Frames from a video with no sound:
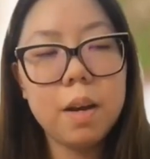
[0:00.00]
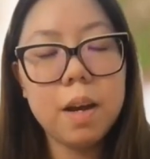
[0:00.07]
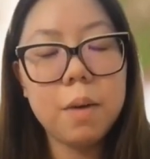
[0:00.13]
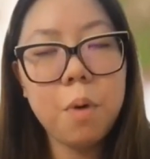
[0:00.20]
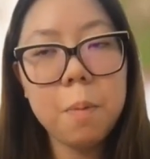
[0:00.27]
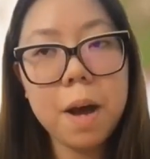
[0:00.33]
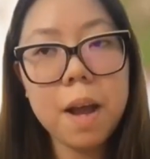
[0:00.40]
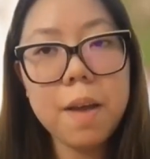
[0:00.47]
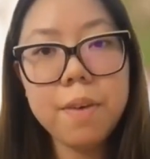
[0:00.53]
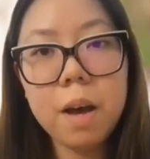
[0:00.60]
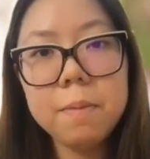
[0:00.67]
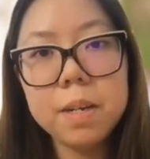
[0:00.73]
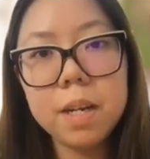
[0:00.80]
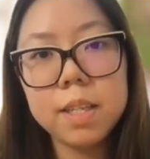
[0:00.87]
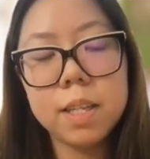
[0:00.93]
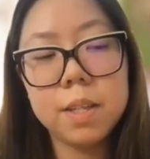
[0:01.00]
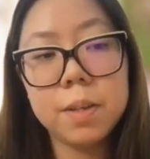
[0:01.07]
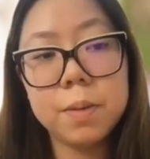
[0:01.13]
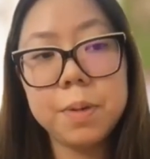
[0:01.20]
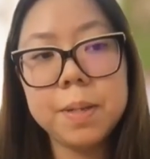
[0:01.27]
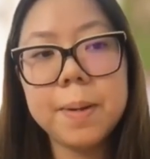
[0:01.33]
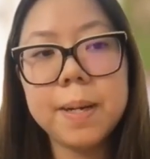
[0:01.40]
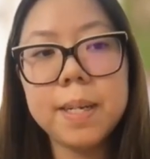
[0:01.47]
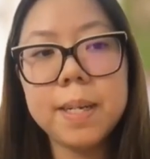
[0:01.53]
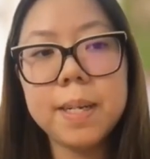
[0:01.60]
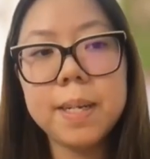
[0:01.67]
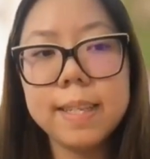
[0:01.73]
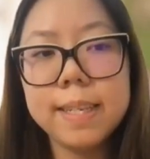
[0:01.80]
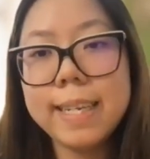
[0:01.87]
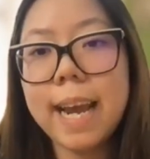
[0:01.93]
What my firm does is that we
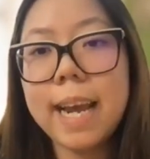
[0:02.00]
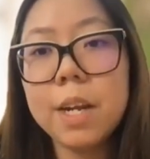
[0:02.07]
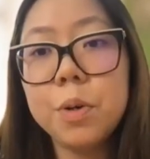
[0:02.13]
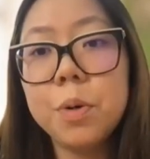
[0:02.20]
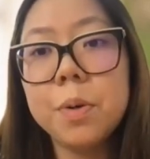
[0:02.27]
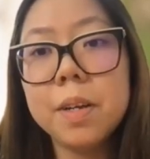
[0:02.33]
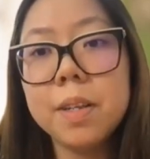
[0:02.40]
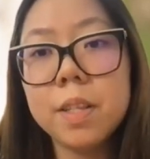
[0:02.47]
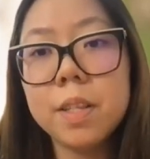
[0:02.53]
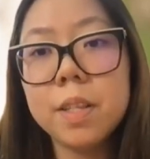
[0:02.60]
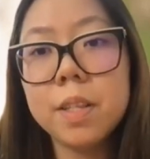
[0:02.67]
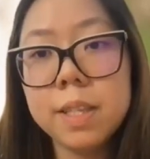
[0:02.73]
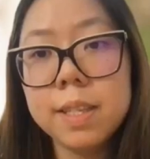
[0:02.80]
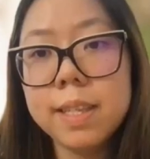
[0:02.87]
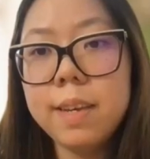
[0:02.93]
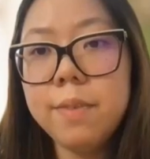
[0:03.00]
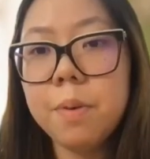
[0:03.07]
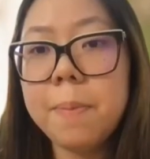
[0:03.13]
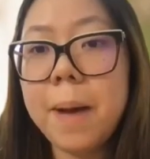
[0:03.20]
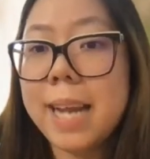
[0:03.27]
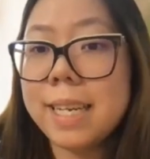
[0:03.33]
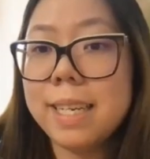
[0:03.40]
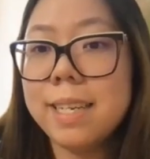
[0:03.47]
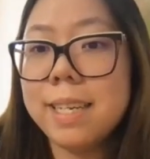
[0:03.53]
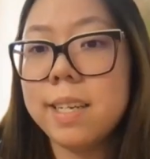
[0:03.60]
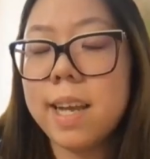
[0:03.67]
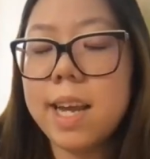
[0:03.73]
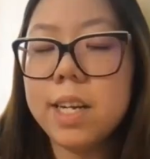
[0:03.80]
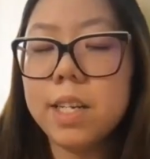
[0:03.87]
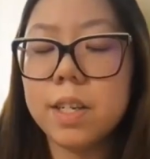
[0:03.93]
specialize in technical consultancy for patent
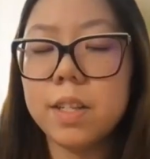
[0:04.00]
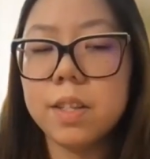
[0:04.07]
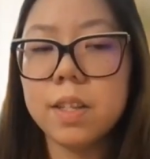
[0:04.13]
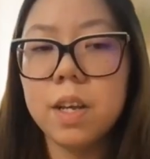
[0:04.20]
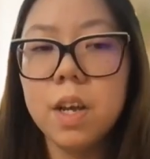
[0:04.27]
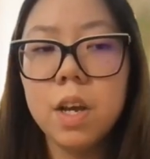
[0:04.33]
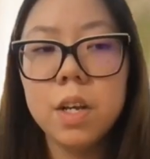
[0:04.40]
litigations.